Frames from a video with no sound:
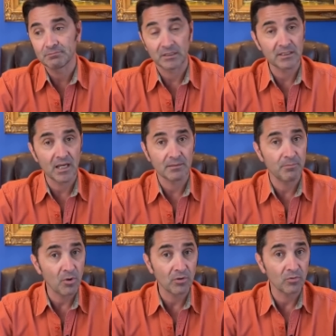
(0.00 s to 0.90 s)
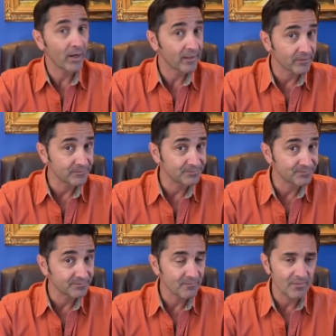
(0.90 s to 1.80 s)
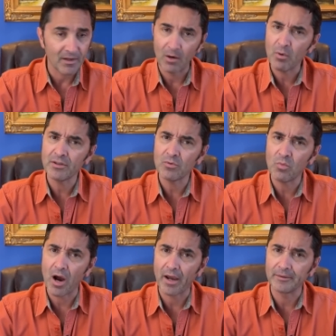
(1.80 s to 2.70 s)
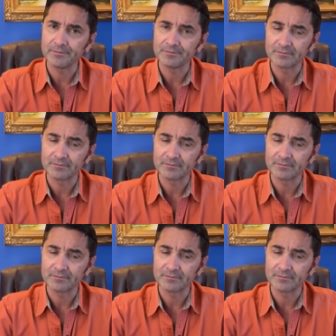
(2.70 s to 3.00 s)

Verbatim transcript: but not Paul Whelan. I wonder why.